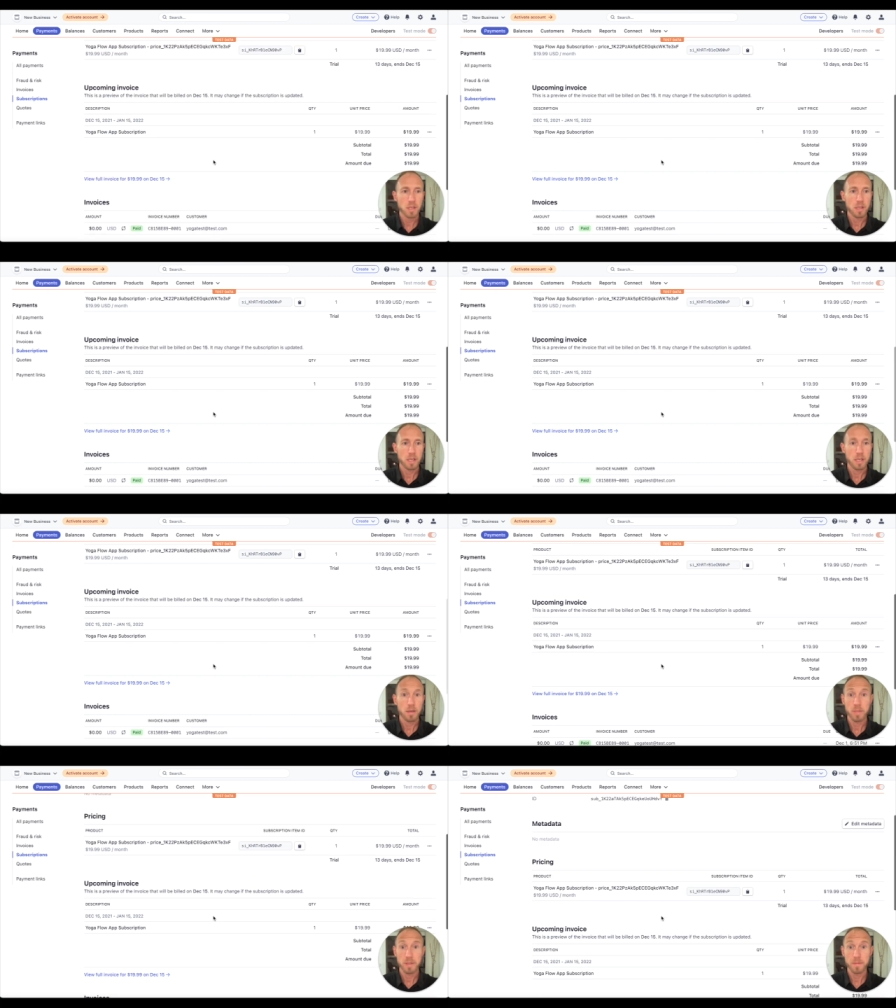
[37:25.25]
Uh,
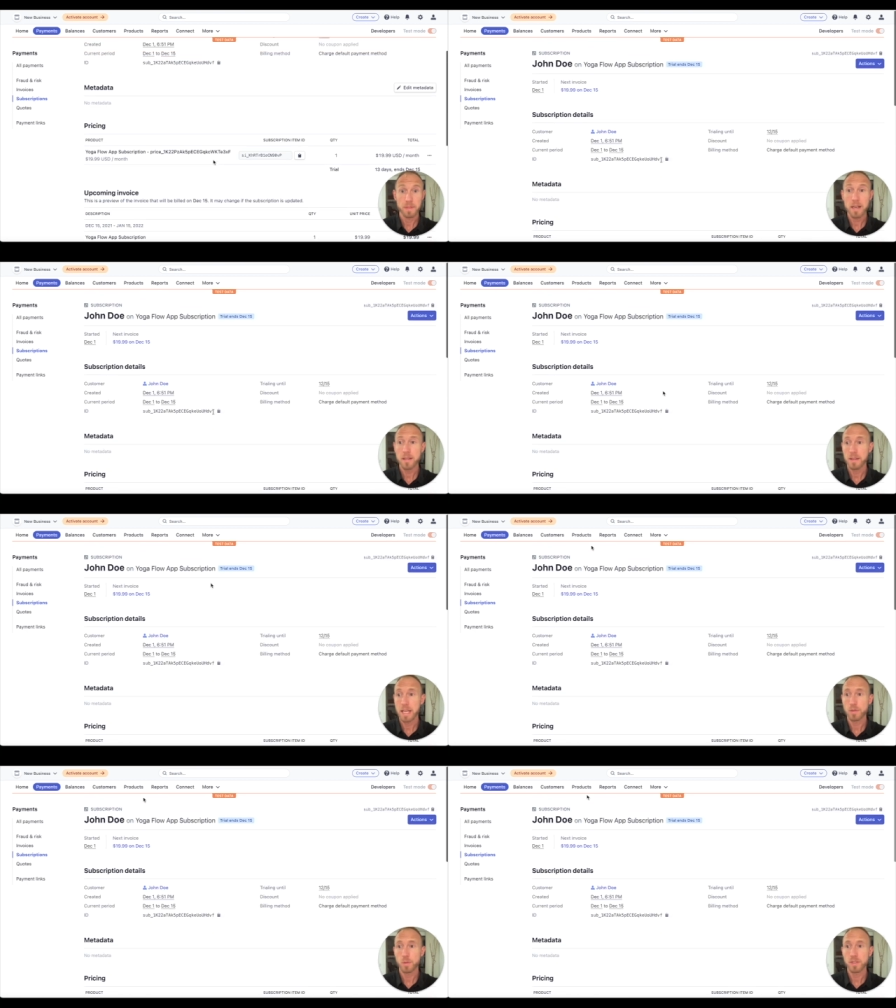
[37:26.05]
but yeah,
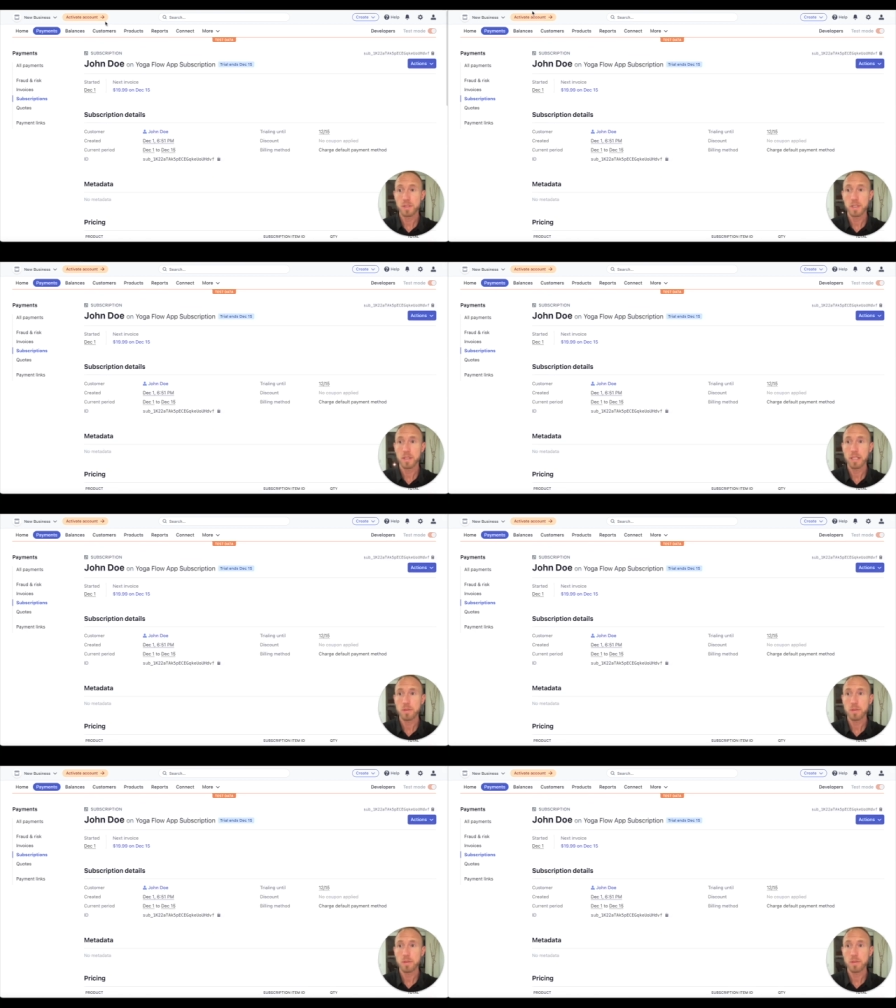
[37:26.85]
that's what's uh, that's what's